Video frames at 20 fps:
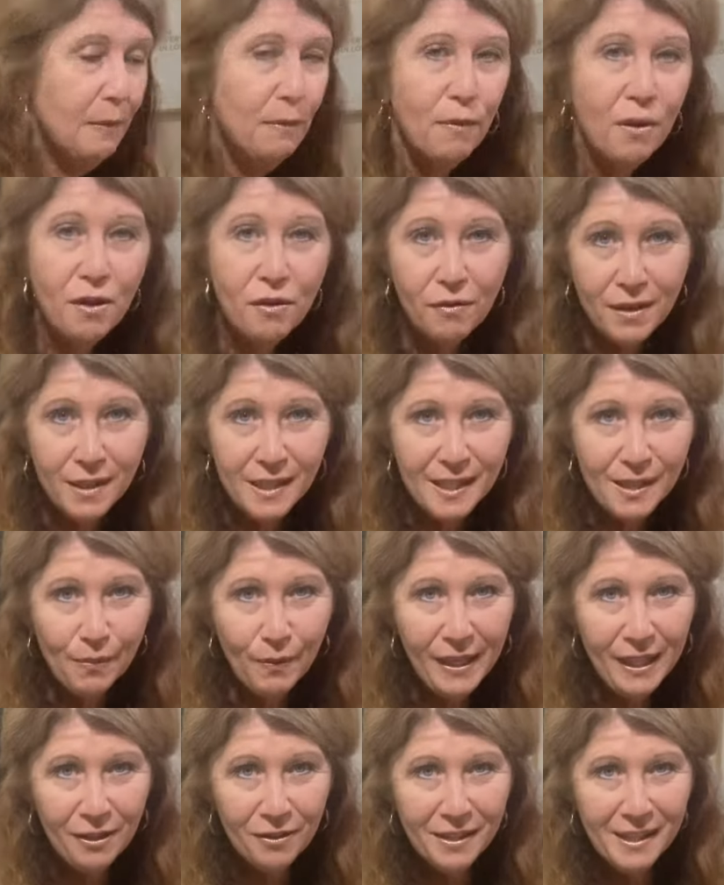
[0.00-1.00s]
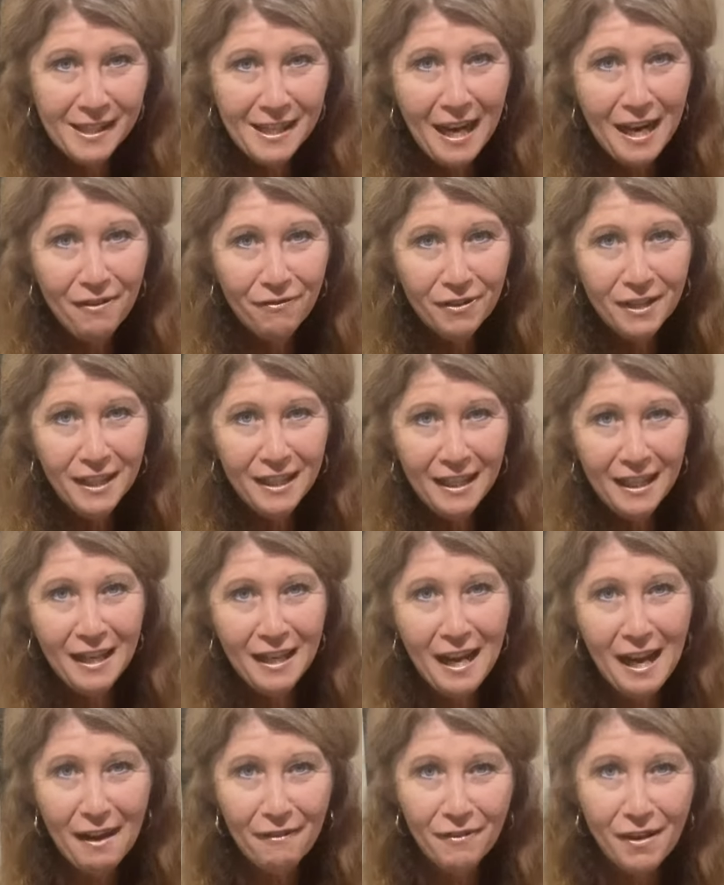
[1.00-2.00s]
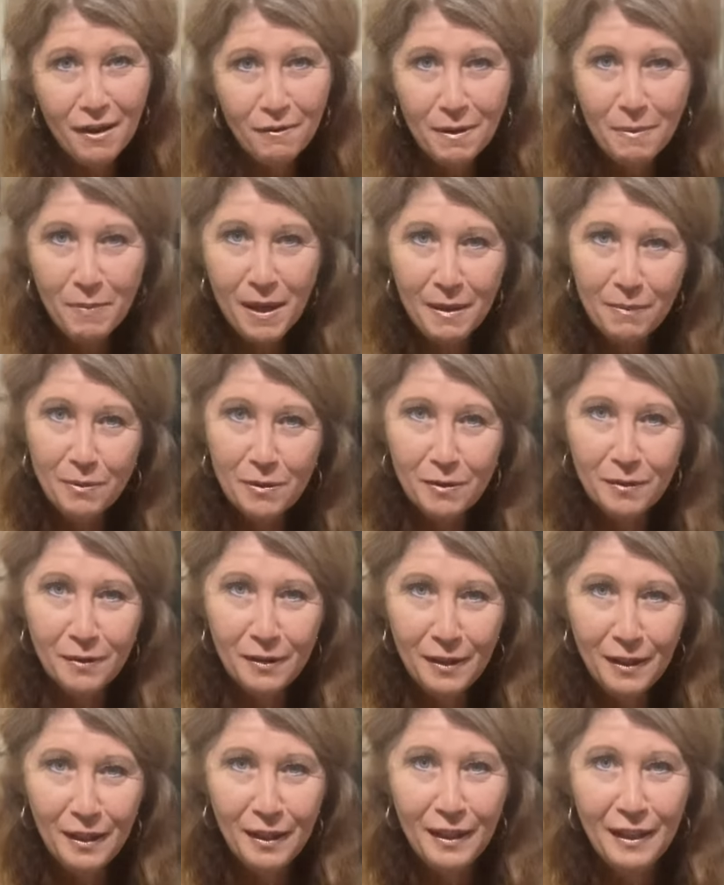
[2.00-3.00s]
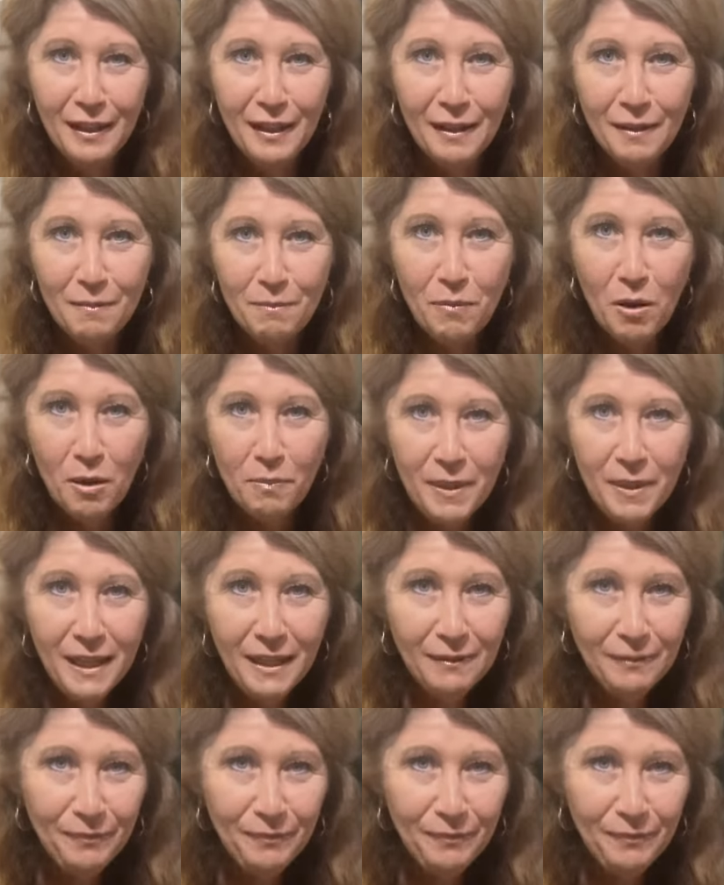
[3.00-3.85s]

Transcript: whether it's sweet or savoury, and have that when people pop in.